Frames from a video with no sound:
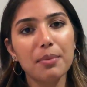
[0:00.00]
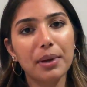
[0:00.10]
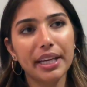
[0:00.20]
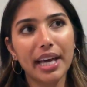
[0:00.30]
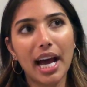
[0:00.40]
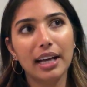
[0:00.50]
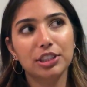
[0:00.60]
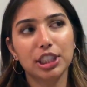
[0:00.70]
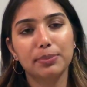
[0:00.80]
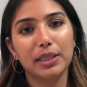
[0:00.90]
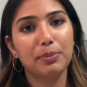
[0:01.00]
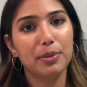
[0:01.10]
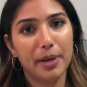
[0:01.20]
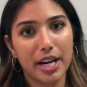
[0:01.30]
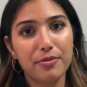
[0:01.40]
But yeah, just be
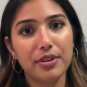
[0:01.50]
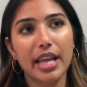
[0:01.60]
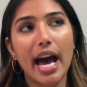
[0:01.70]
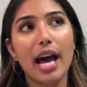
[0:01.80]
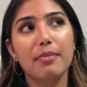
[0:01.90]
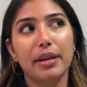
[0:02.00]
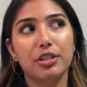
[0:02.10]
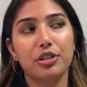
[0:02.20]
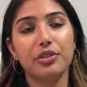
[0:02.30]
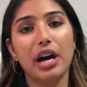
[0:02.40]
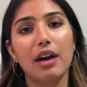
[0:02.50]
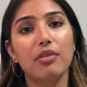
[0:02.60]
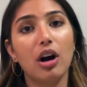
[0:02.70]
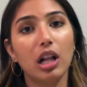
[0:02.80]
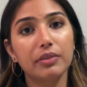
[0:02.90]
prepared for that. Make sure you
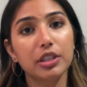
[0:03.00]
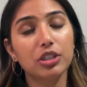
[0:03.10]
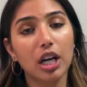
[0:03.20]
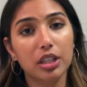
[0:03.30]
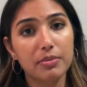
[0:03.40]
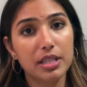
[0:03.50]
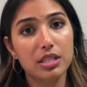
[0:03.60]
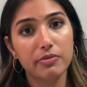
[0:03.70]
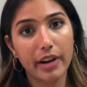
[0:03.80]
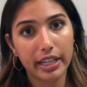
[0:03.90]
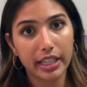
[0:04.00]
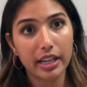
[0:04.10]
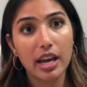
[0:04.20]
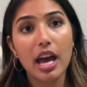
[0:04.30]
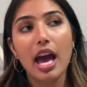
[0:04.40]
have all of your documents
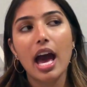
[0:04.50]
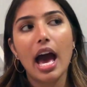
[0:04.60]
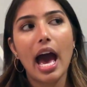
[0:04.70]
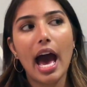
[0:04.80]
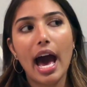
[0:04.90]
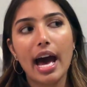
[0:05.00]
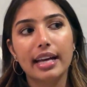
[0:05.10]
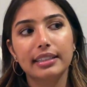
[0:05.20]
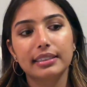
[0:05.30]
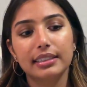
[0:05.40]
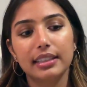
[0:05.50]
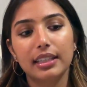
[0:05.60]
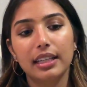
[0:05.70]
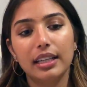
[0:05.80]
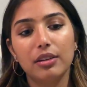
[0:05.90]
ready, and
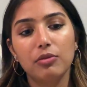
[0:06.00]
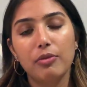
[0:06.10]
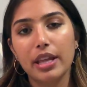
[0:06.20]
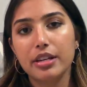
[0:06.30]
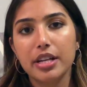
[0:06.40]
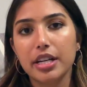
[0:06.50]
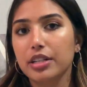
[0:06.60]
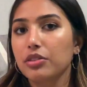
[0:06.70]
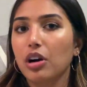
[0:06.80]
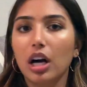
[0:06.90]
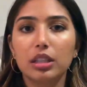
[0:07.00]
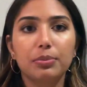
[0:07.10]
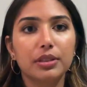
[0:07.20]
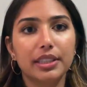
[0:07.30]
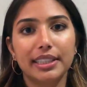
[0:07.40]
whether you call the
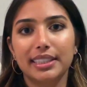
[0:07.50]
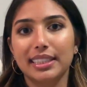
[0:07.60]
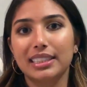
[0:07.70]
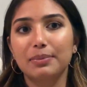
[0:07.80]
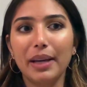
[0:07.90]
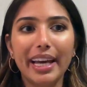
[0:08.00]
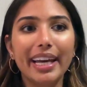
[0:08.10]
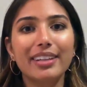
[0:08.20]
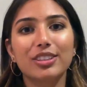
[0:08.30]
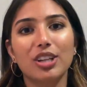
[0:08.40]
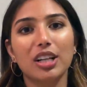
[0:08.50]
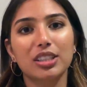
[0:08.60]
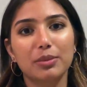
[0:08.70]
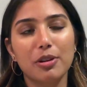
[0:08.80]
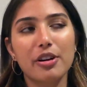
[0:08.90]
police in Spain or talk
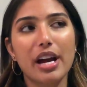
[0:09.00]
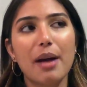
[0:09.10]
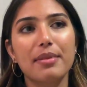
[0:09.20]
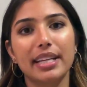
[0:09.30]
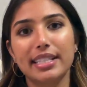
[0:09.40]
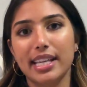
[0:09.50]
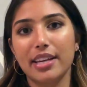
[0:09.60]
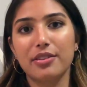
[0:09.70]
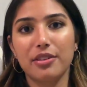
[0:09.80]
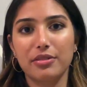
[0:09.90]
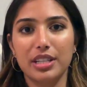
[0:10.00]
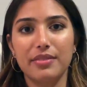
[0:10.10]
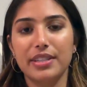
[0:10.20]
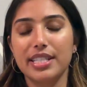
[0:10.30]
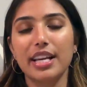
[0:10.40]
to the program and they say you don't need
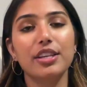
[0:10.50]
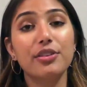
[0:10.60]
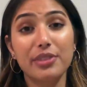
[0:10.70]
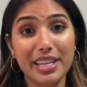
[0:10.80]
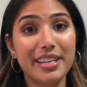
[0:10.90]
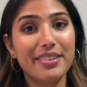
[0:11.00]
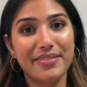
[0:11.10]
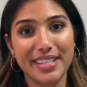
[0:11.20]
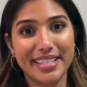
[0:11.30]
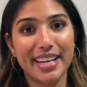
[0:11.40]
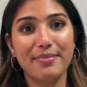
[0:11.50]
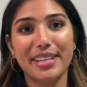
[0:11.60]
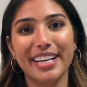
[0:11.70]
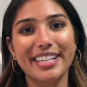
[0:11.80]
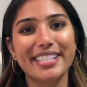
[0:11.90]
a visa, you need a visa,
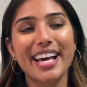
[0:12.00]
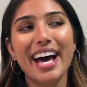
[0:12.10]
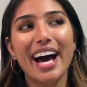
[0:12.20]
because